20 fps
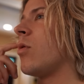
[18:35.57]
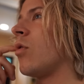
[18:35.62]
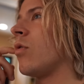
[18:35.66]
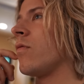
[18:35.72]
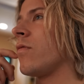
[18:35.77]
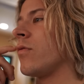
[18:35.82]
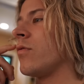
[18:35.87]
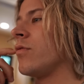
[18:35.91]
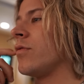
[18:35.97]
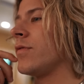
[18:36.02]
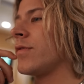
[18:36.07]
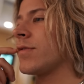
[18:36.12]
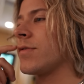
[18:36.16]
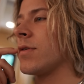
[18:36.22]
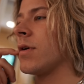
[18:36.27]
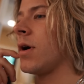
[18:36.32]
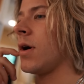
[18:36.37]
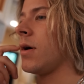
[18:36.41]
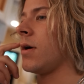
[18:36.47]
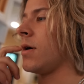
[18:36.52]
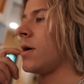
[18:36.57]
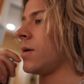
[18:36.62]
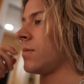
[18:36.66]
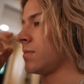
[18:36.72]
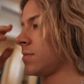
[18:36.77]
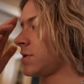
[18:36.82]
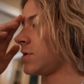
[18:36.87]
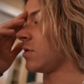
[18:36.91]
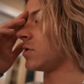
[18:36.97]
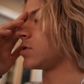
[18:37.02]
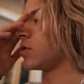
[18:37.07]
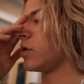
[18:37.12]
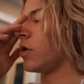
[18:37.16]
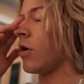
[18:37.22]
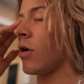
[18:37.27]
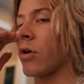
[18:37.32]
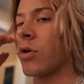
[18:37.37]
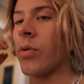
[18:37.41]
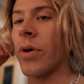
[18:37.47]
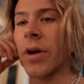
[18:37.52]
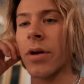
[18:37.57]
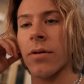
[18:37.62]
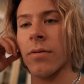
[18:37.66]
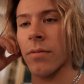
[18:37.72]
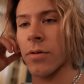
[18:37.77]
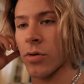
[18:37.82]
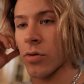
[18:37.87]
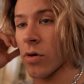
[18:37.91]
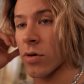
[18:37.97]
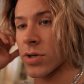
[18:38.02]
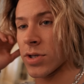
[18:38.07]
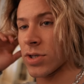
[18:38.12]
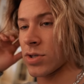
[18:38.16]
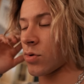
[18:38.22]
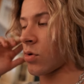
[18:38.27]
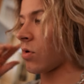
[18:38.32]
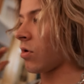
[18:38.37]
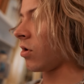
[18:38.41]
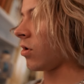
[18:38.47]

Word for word: Whole Foods, so I'll show y'all a quick grocery store